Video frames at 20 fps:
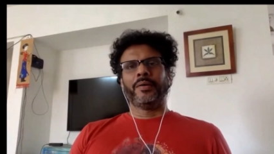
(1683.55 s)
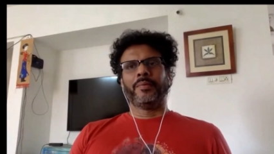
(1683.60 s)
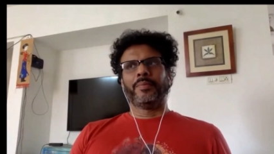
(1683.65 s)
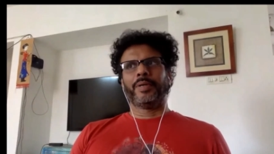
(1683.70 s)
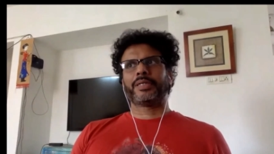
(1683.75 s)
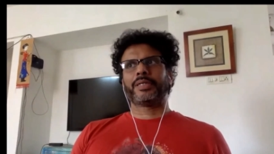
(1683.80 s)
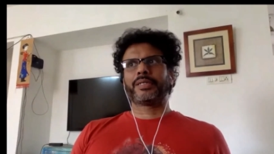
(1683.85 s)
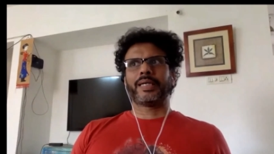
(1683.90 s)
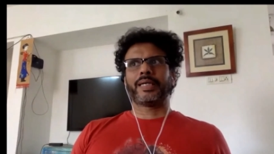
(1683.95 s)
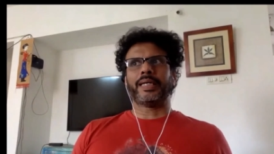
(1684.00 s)

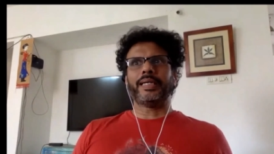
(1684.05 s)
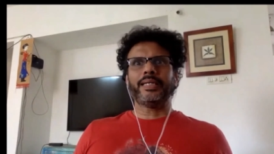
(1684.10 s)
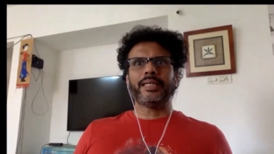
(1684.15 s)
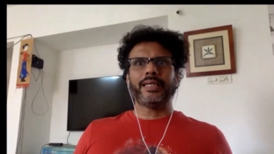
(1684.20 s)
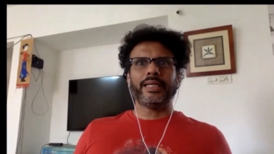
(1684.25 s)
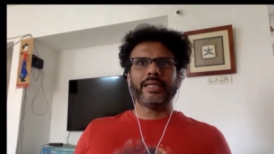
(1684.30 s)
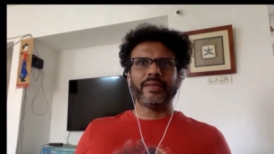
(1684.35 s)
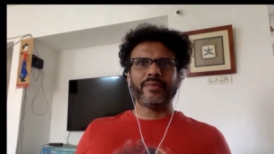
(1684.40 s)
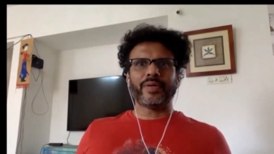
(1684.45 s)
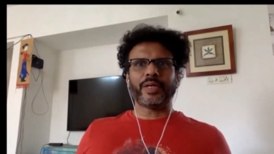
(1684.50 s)
But
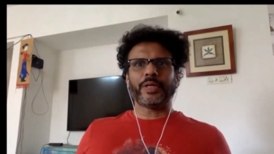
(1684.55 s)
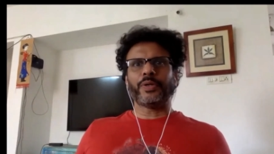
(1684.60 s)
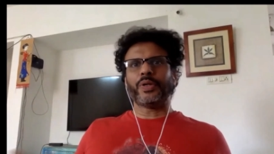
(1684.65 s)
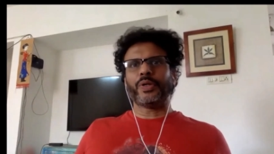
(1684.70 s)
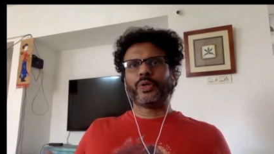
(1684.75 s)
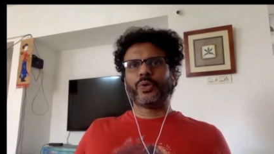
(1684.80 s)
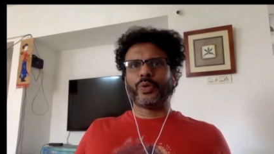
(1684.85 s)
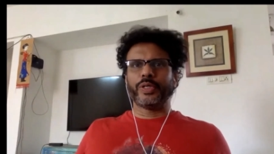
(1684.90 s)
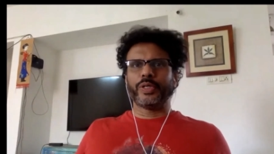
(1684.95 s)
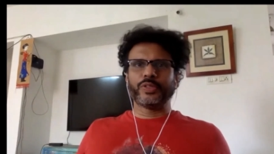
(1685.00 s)
currently, when you
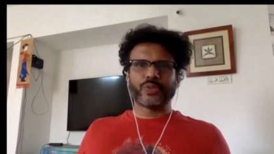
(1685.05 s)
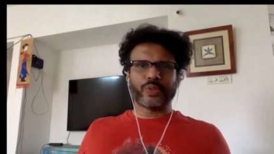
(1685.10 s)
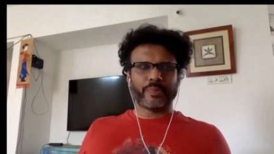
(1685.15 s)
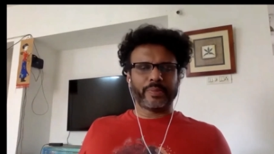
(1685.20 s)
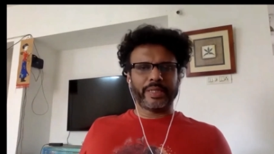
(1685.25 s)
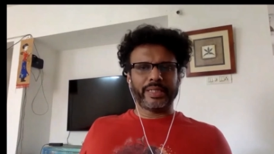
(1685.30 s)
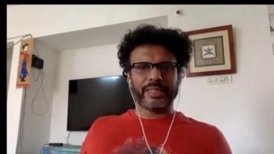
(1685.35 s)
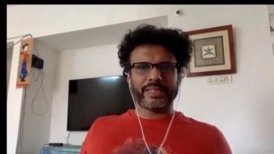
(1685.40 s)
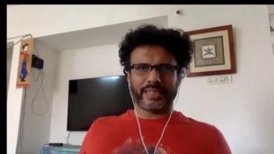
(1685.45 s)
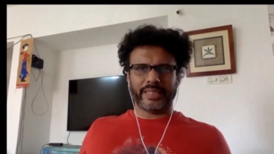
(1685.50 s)
are doing so
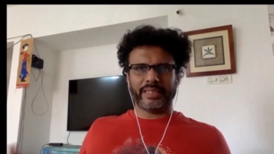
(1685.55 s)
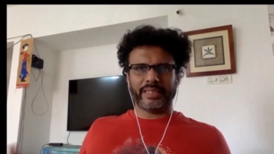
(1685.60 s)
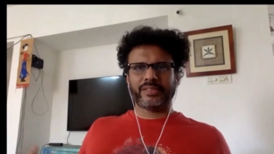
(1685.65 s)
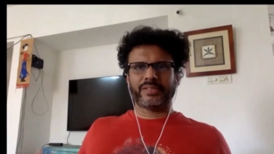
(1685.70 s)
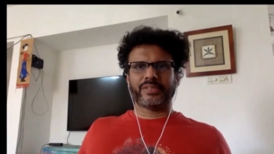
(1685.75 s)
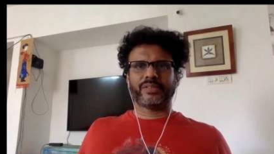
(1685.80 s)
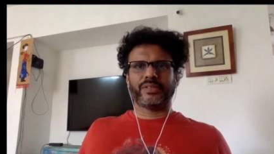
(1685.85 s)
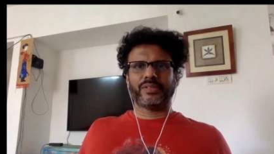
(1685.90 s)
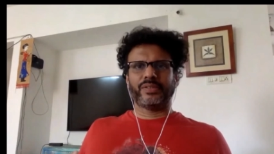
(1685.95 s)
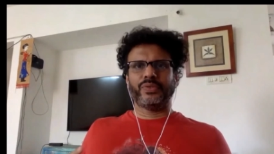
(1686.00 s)
many
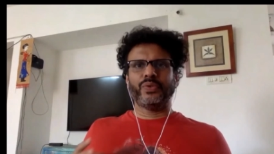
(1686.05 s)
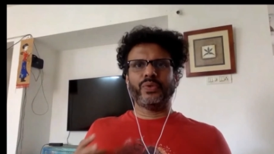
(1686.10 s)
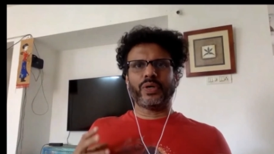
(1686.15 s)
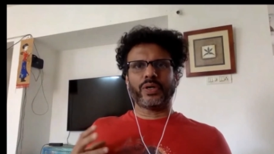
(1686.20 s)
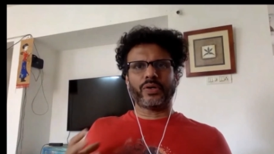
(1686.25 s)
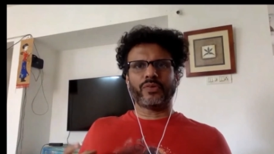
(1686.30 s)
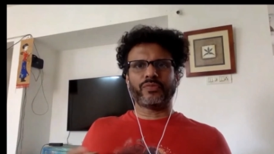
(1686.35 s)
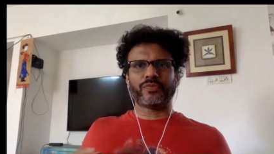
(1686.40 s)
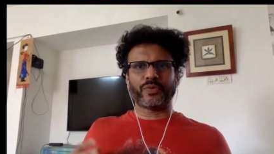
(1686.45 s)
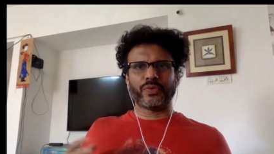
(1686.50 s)
things, you
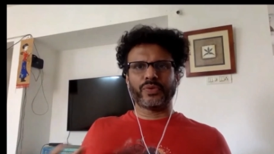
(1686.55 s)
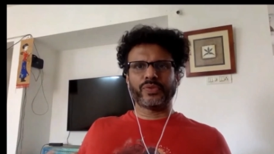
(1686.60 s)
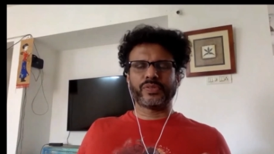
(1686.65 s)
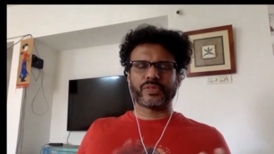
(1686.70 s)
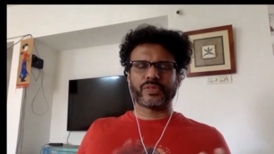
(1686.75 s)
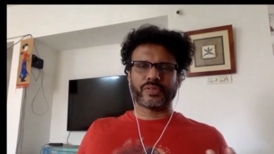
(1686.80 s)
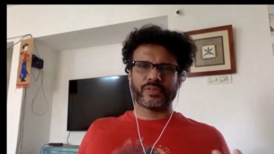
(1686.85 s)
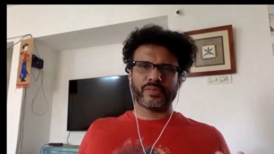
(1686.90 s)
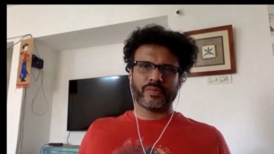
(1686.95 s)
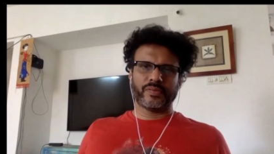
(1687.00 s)
are, of
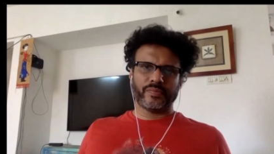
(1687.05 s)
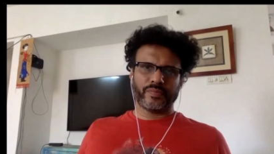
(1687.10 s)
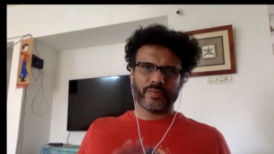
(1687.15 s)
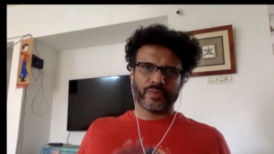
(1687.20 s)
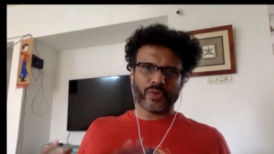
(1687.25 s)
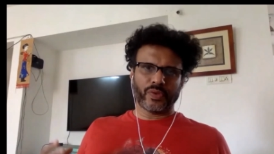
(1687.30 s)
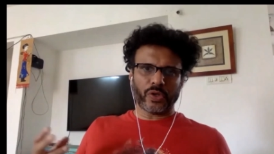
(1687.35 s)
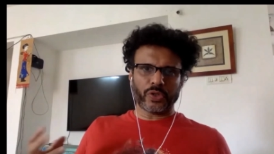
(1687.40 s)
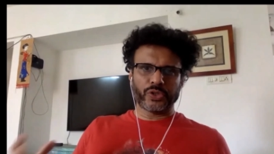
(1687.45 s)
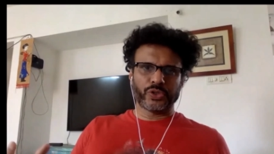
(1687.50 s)
course,
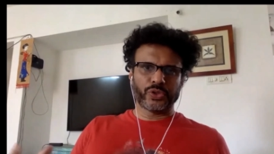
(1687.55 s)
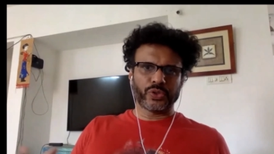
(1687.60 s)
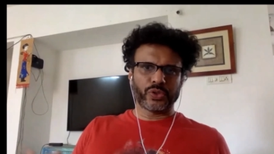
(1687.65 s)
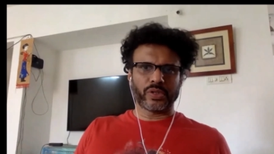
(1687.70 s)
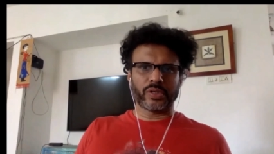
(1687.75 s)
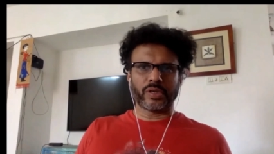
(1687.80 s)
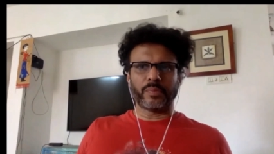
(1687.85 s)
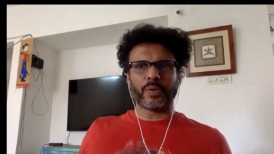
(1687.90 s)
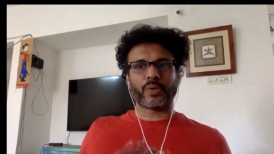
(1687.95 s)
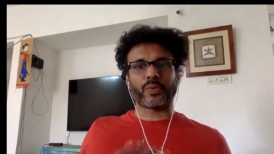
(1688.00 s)
not
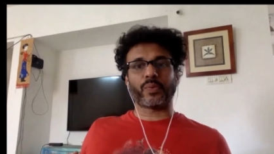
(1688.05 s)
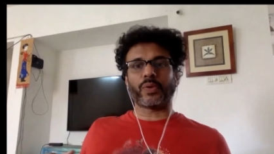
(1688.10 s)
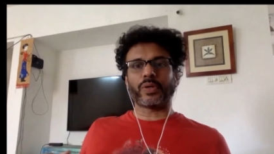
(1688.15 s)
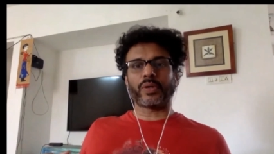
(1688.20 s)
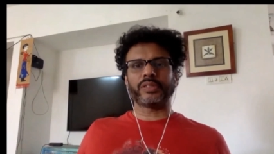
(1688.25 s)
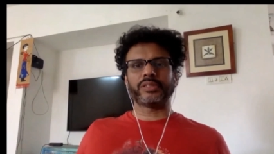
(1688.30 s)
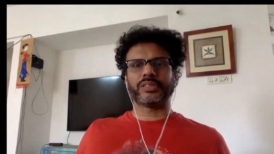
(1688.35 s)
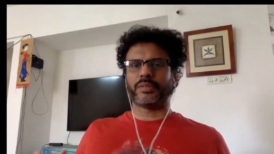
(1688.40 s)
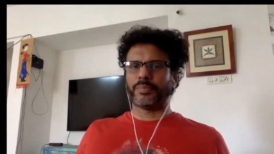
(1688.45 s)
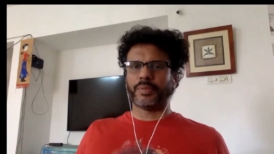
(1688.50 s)
sure about
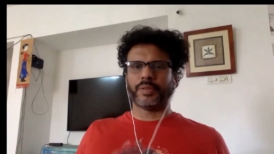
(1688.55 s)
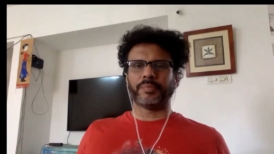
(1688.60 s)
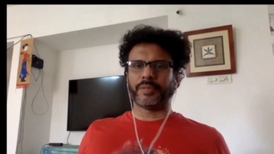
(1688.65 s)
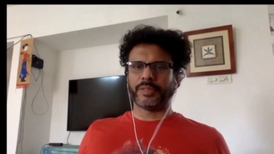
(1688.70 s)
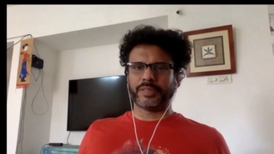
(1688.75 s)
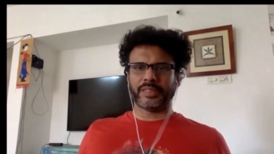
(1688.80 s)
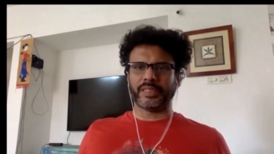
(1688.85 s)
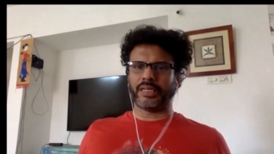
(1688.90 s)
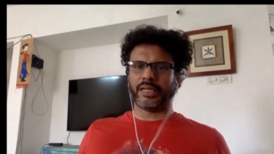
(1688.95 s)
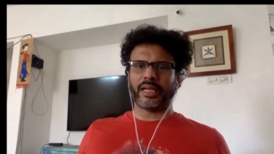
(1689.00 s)
what is the
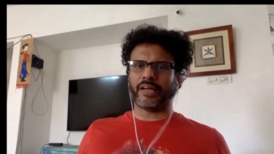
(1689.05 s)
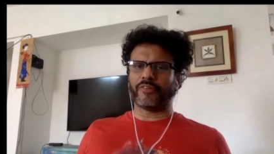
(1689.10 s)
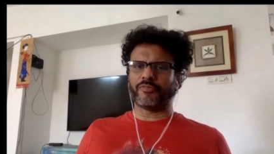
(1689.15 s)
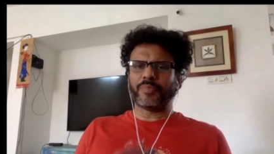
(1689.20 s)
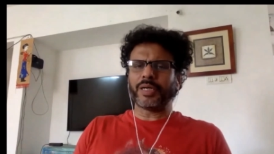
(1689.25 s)
purpose in your life.